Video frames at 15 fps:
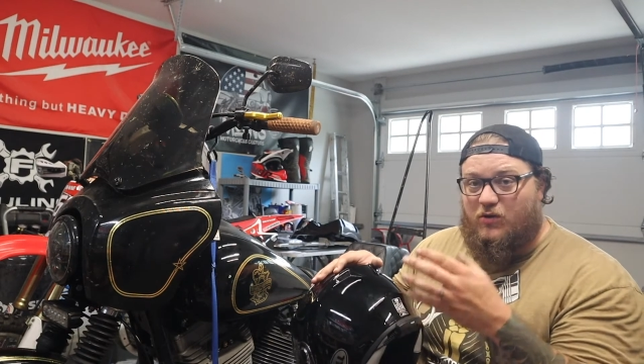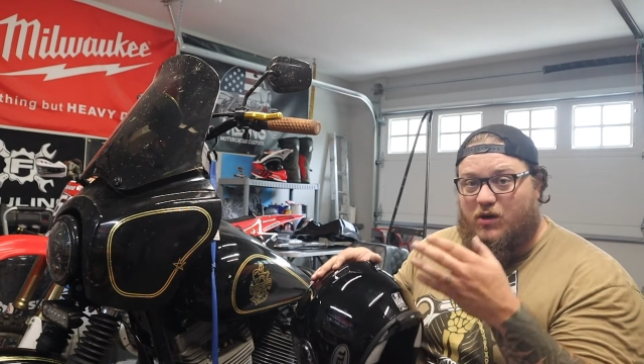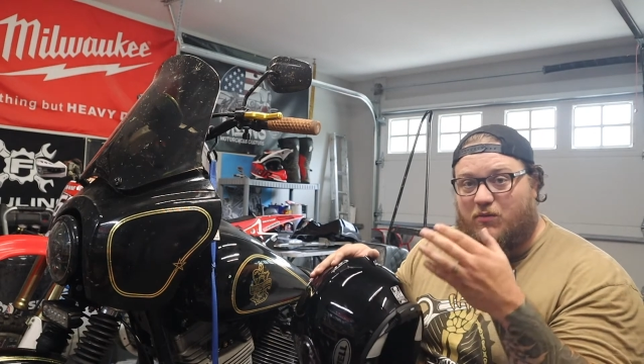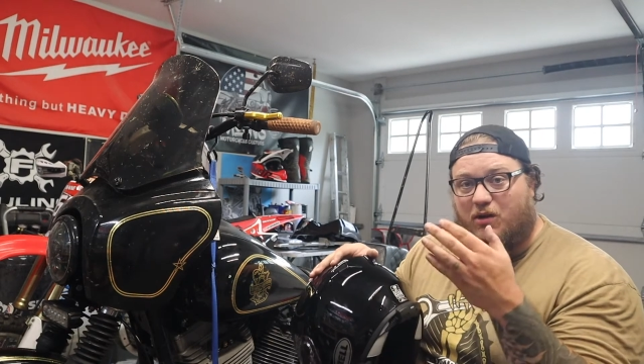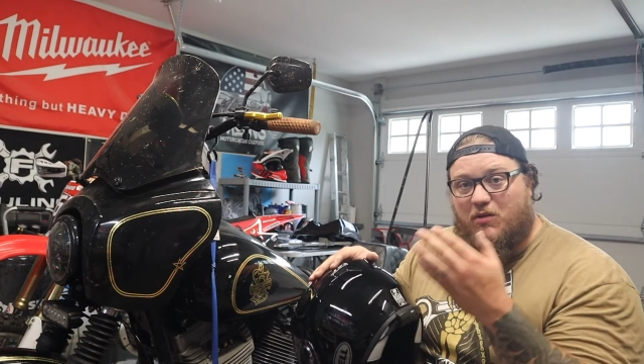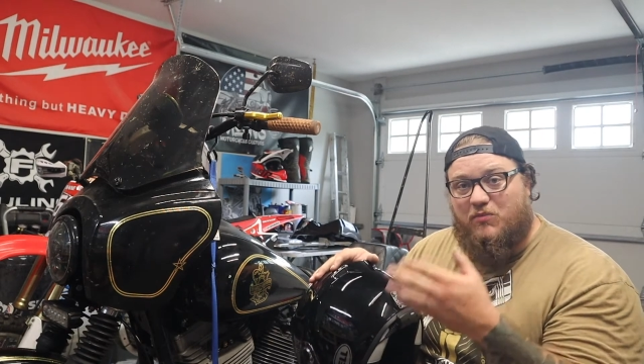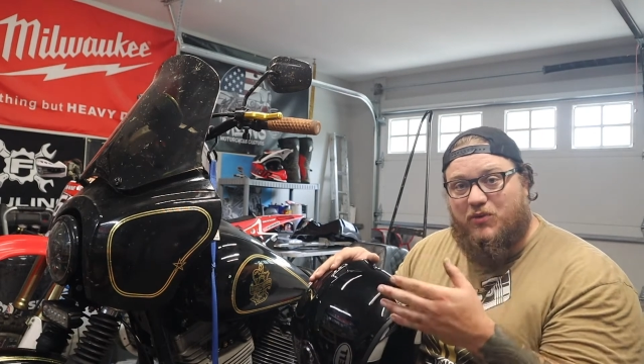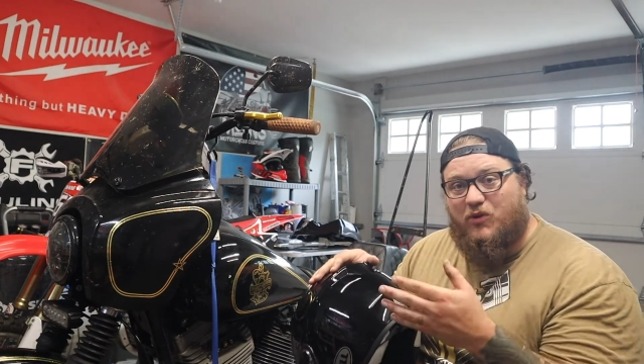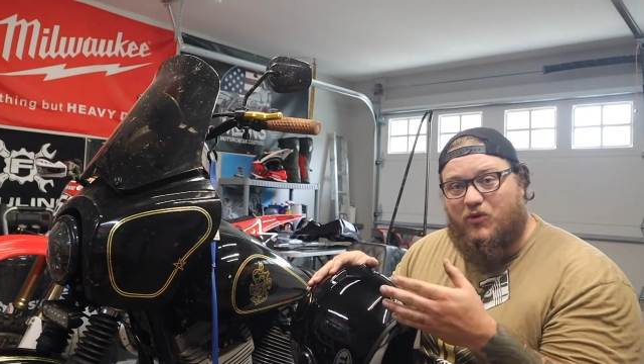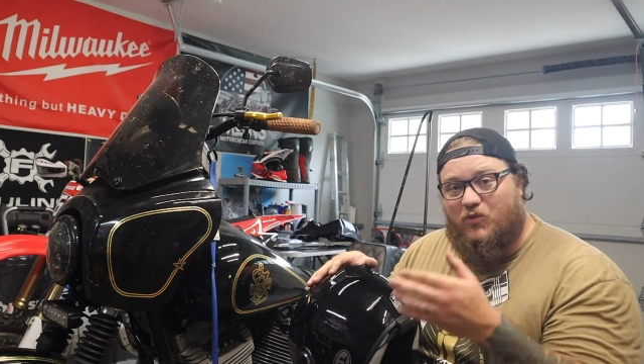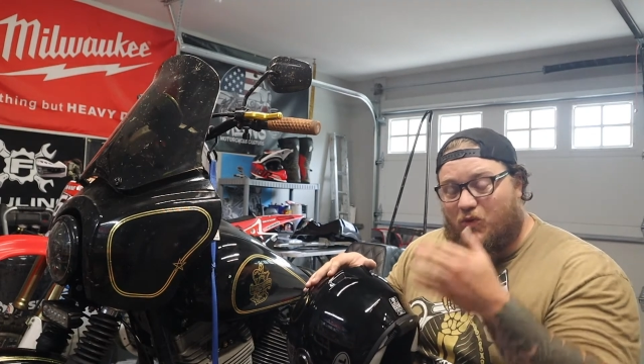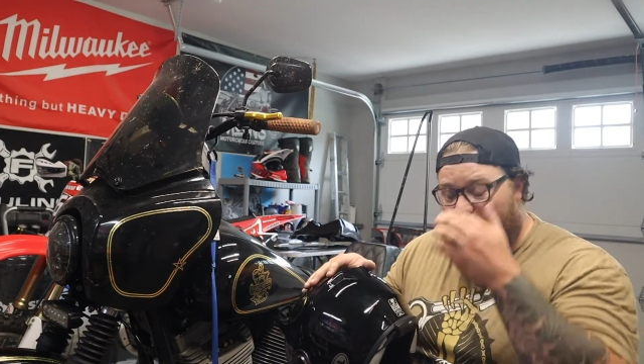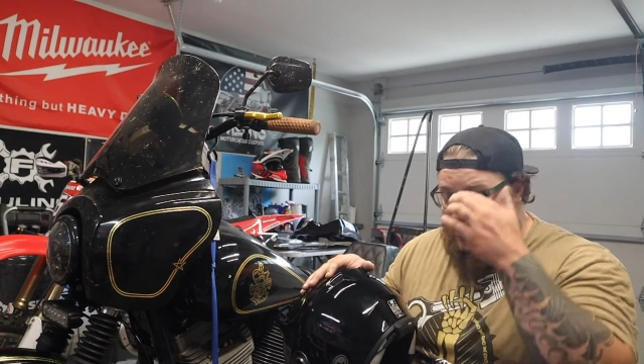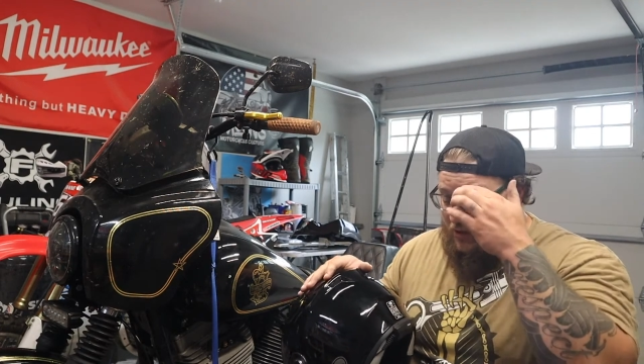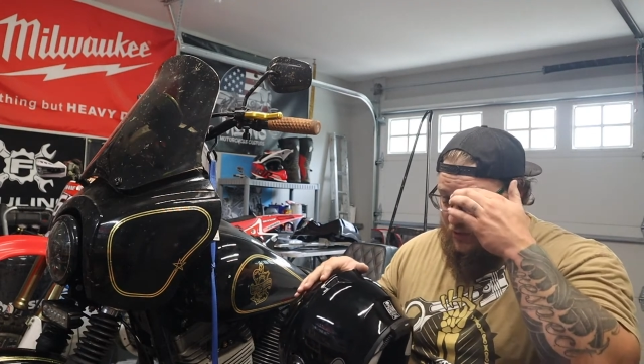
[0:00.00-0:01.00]
on my
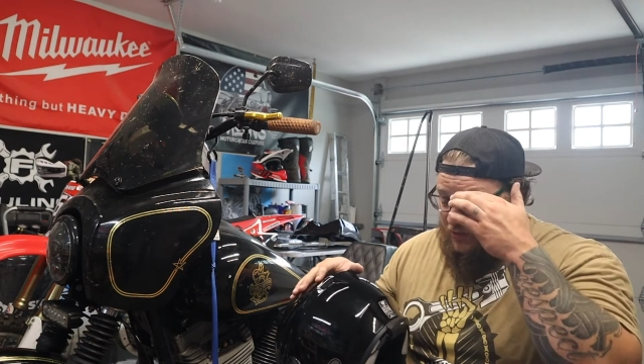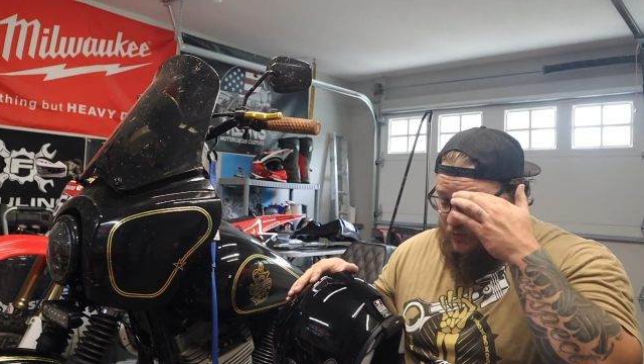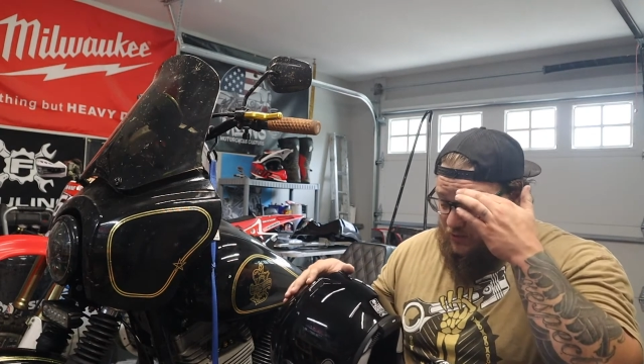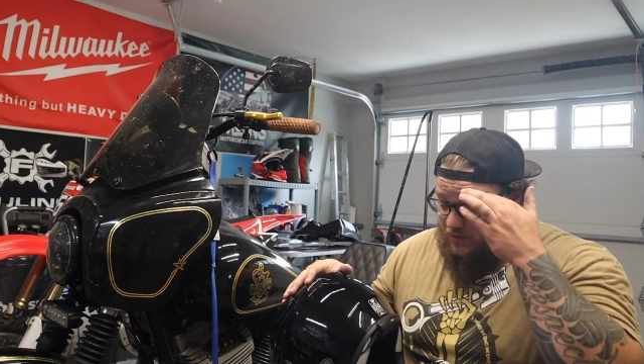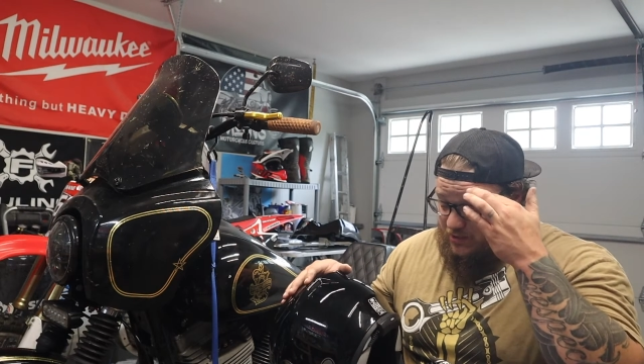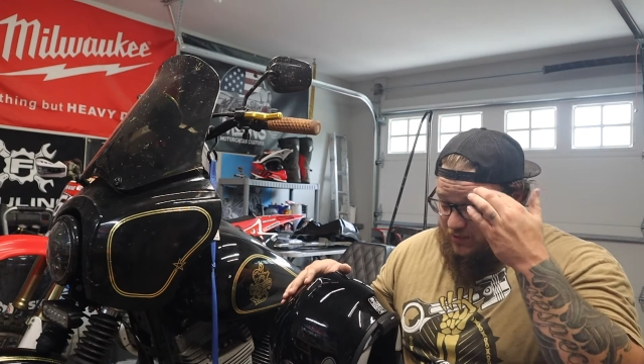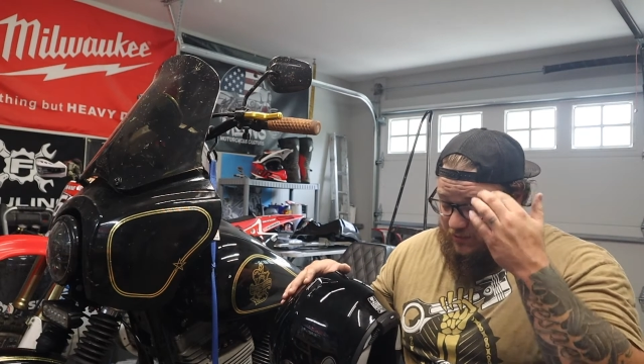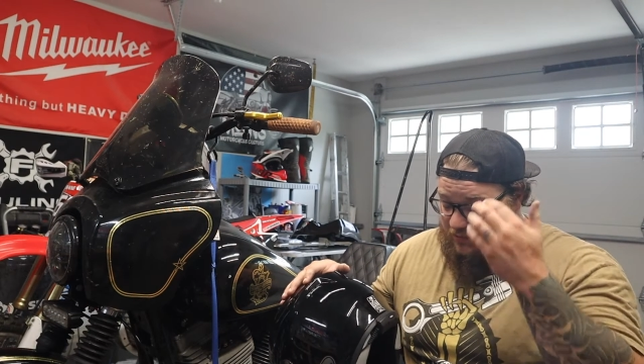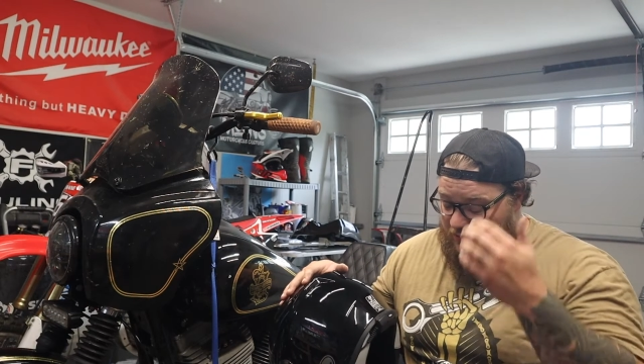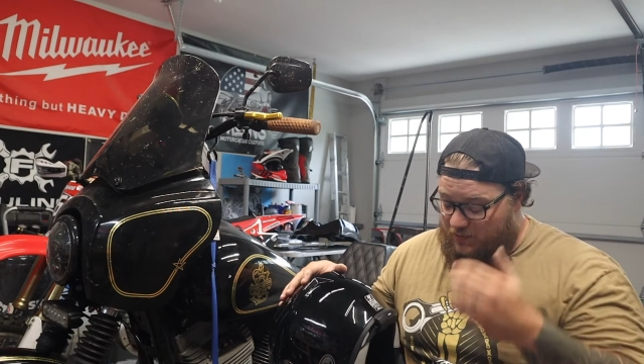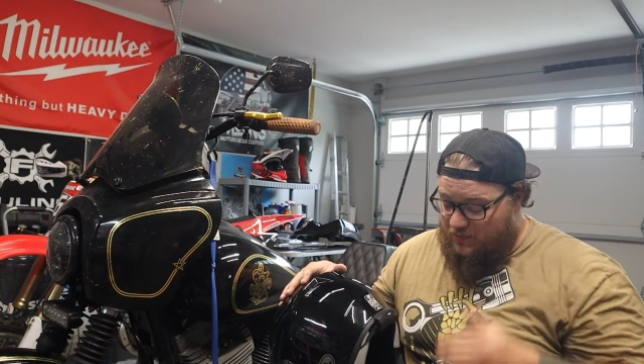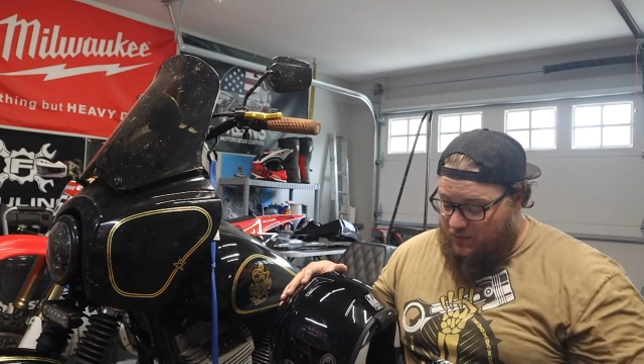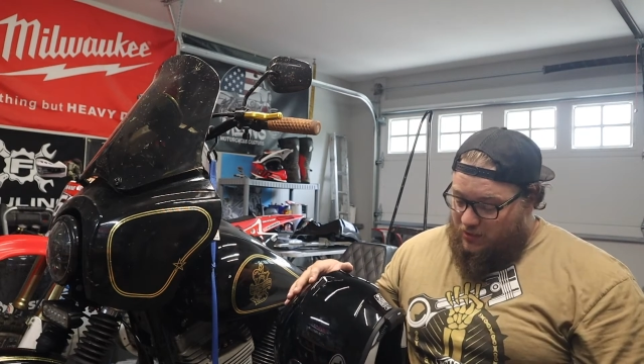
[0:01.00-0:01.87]
Biltwell, there was some,